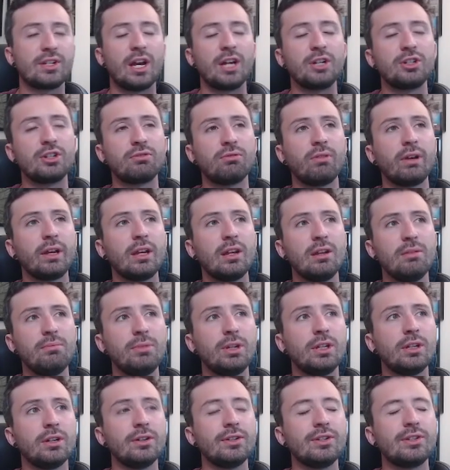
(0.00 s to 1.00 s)
I just like him
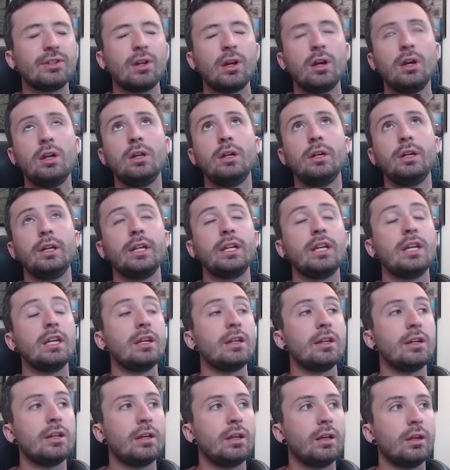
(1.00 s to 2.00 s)
because
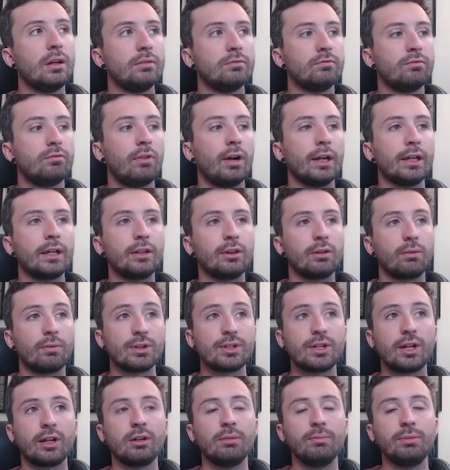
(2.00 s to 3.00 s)
he, like, the
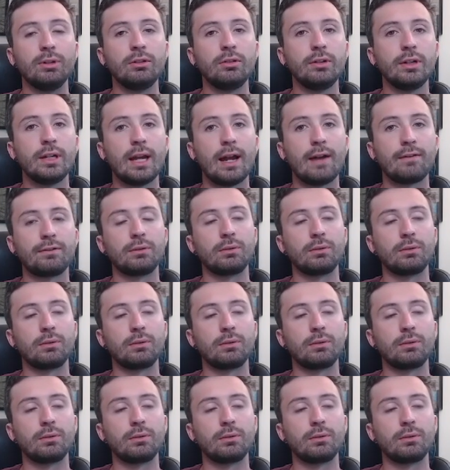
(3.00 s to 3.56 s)
recyclability after